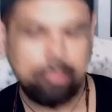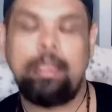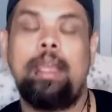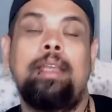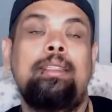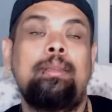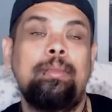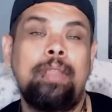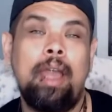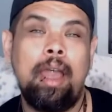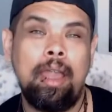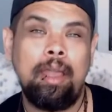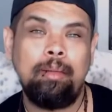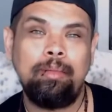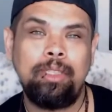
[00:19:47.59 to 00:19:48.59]
Take some
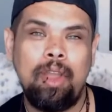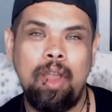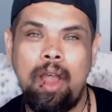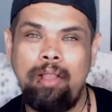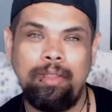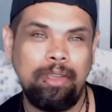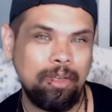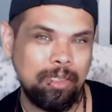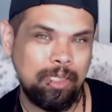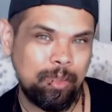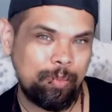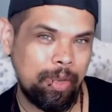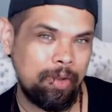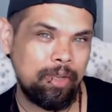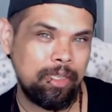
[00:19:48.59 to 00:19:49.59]
time to call in your
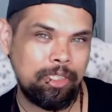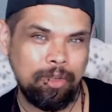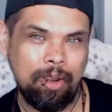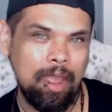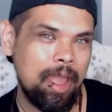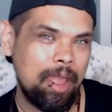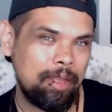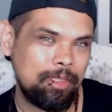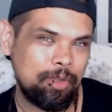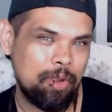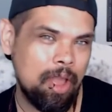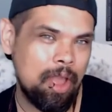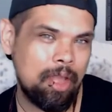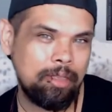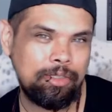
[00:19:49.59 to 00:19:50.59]
spirits, your guides, your
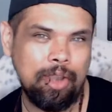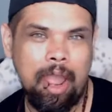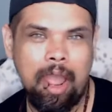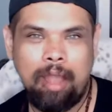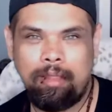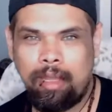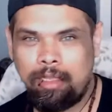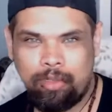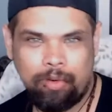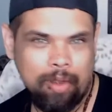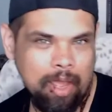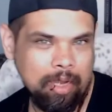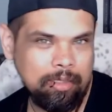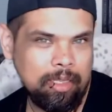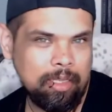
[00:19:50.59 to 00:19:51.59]
gods, your allies, your
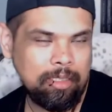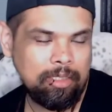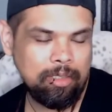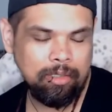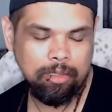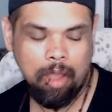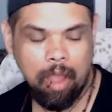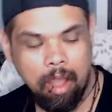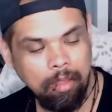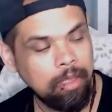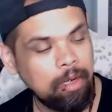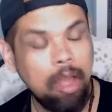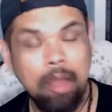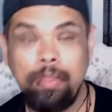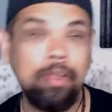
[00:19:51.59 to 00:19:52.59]
ancestors. Call
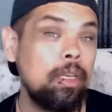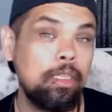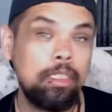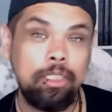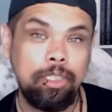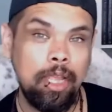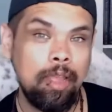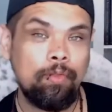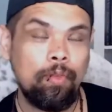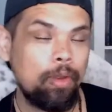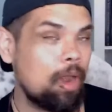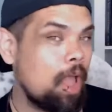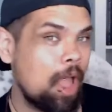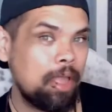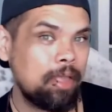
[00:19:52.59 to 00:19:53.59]
in all the good shit for
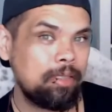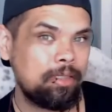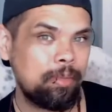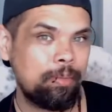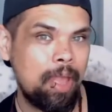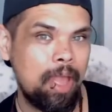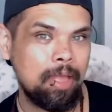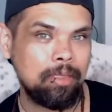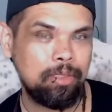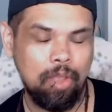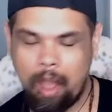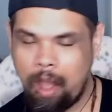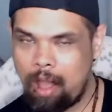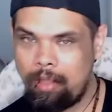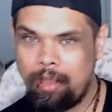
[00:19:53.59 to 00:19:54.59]
your highest and best.
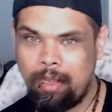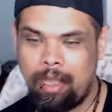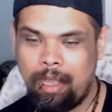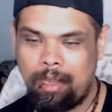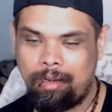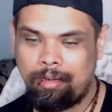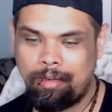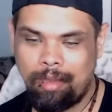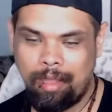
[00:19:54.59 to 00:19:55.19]
Call it in.